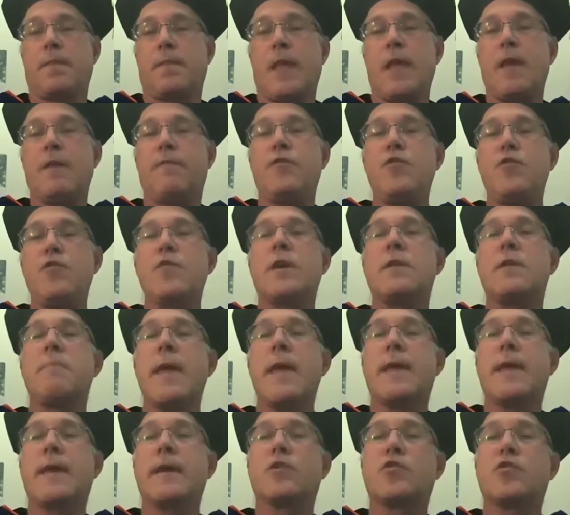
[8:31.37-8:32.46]
if you can
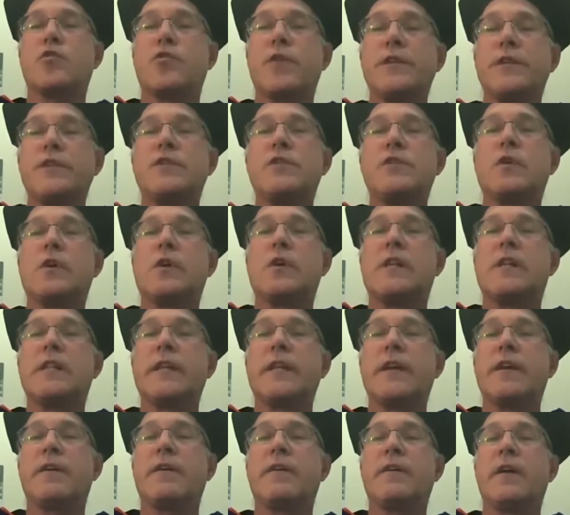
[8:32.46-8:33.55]
make it crystal
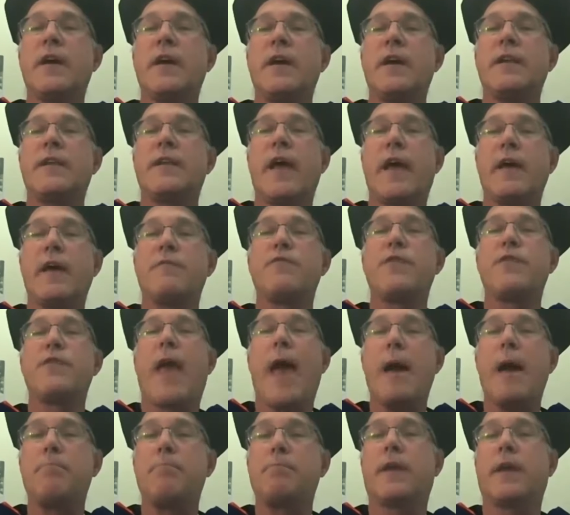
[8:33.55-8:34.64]
clear to every
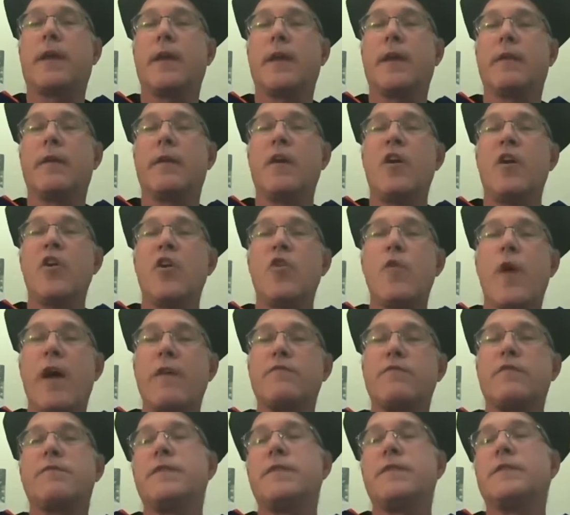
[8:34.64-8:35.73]
applicant
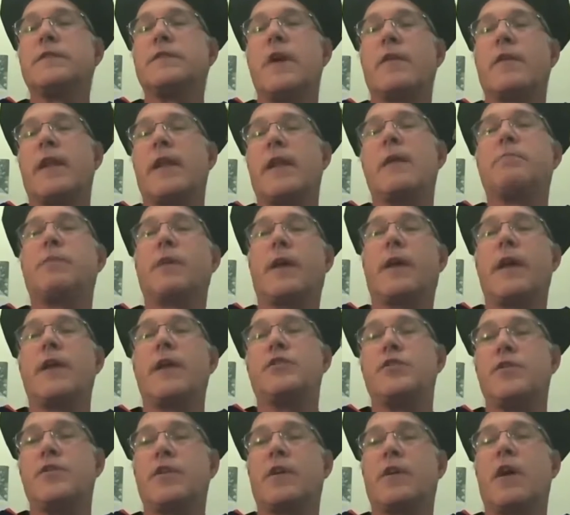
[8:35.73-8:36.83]
whoever fills out an
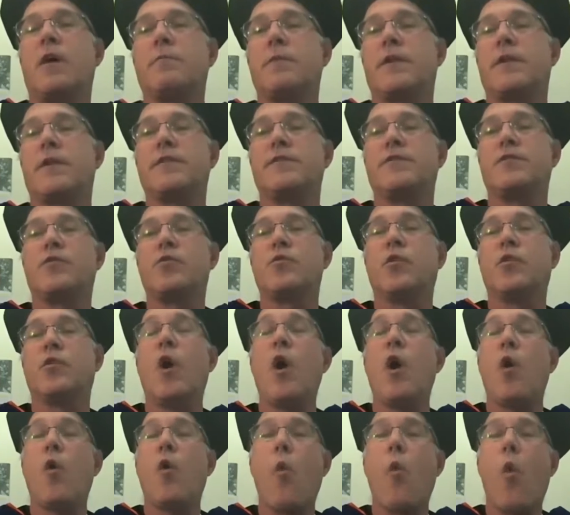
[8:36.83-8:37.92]
application to come to this school,
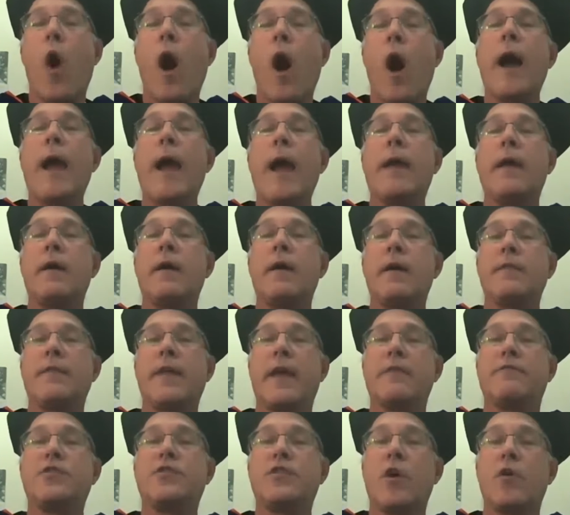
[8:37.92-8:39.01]
why
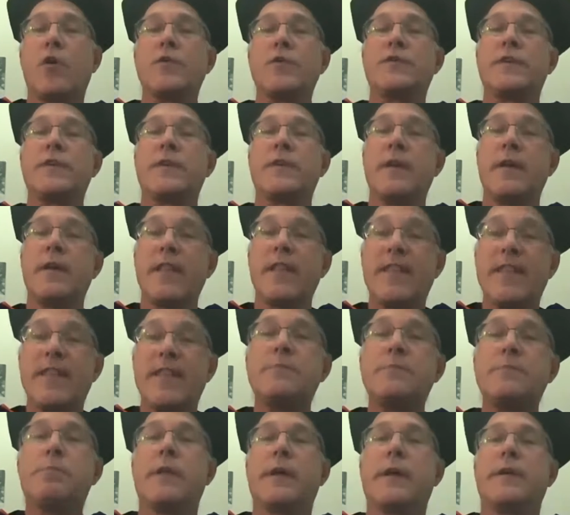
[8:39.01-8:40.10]
they've chosen
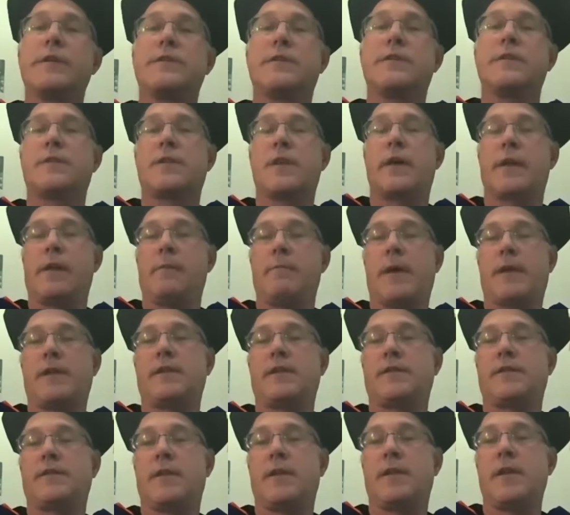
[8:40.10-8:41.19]
this place to study
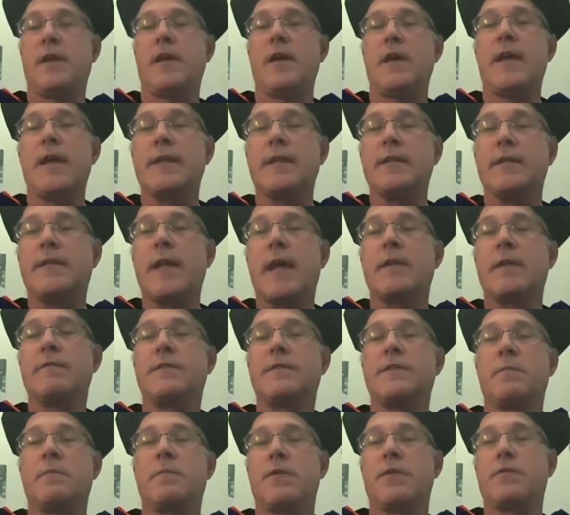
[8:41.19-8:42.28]
medicine instead of
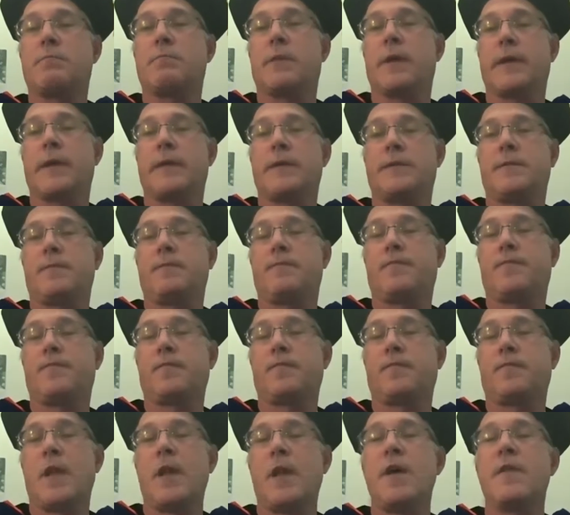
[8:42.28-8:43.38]
some other place.
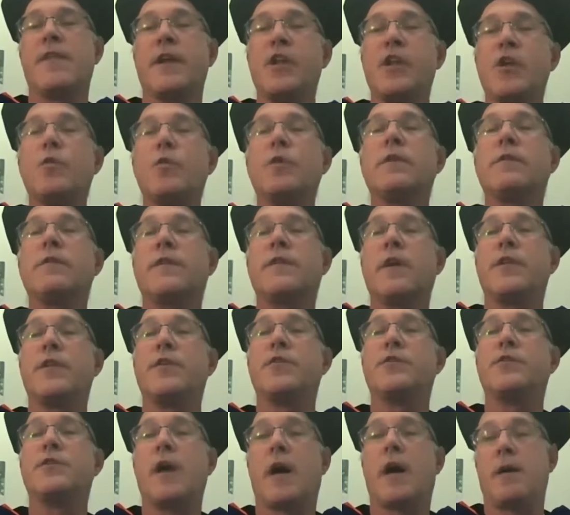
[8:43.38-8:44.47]
Then you will have done
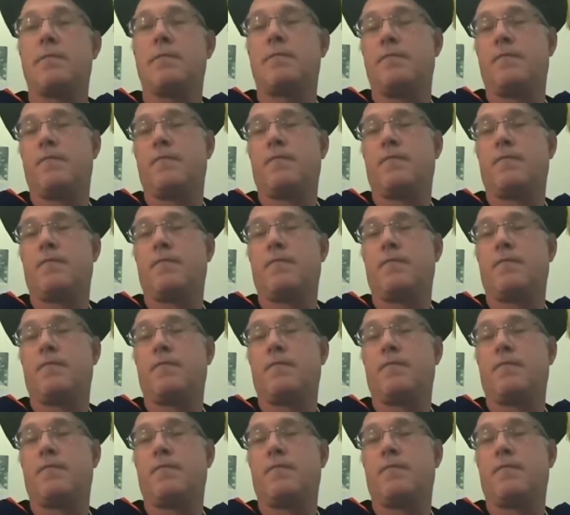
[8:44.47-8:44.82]
your job